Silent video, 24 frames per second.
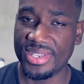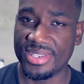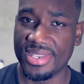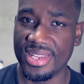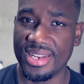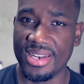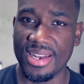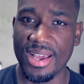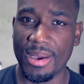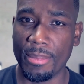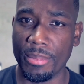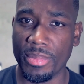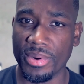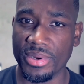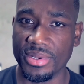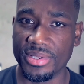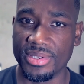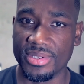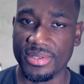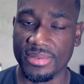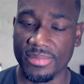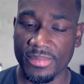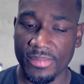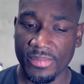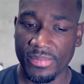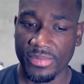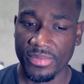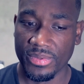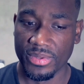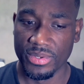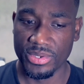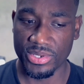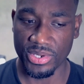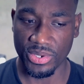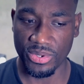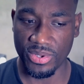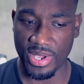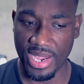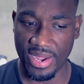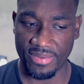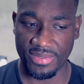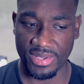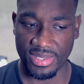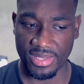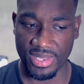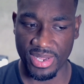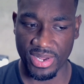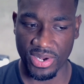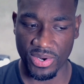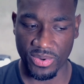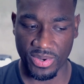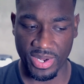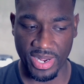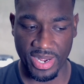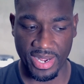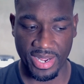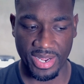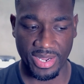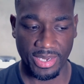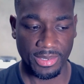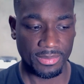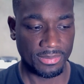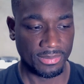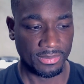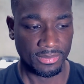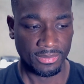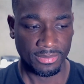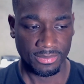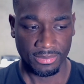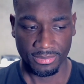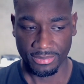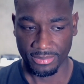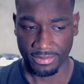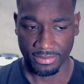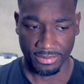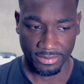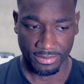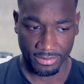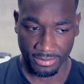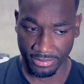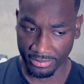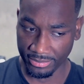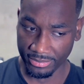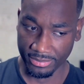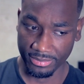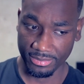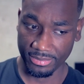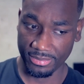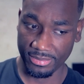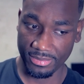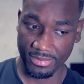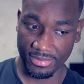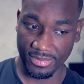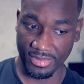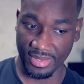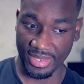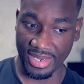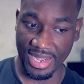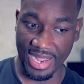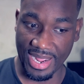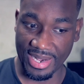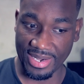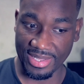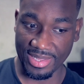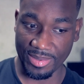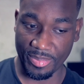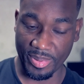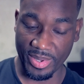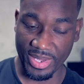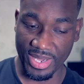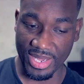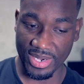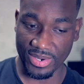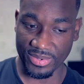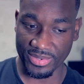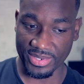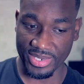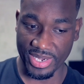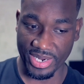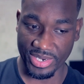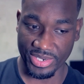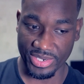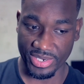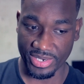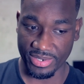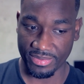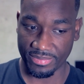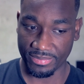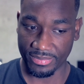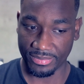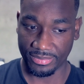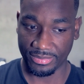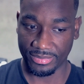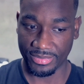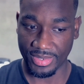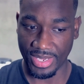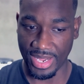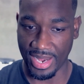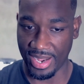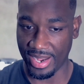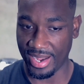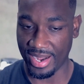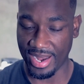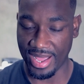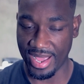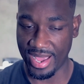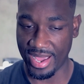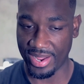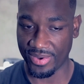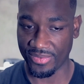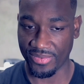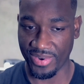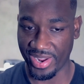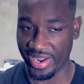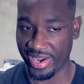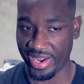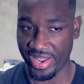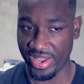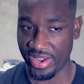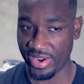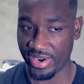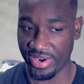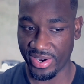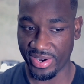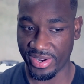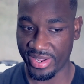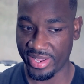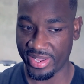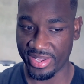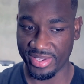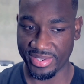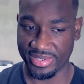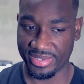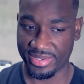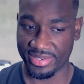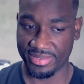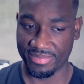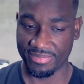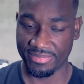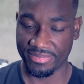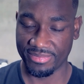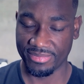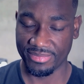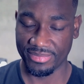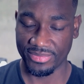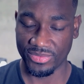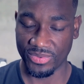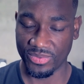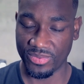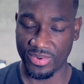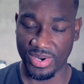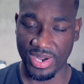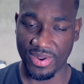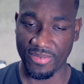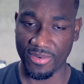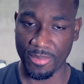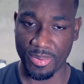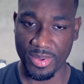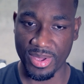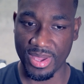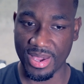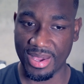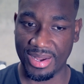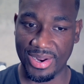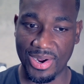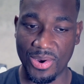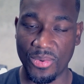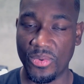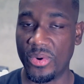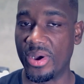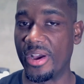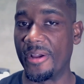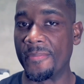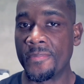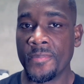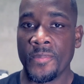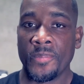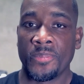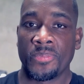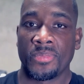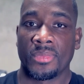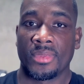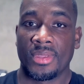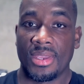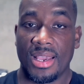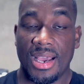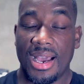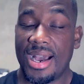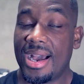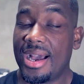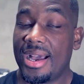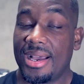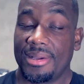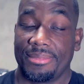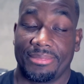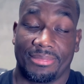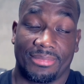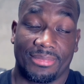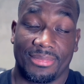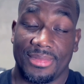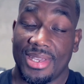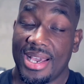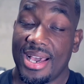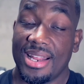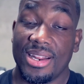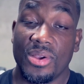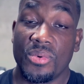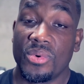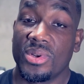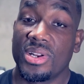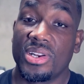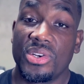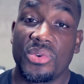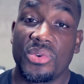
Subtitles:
see numbers. So you have to think, okay, 9 in the piano section and 9 right here is whatever piano I want. I didn't want to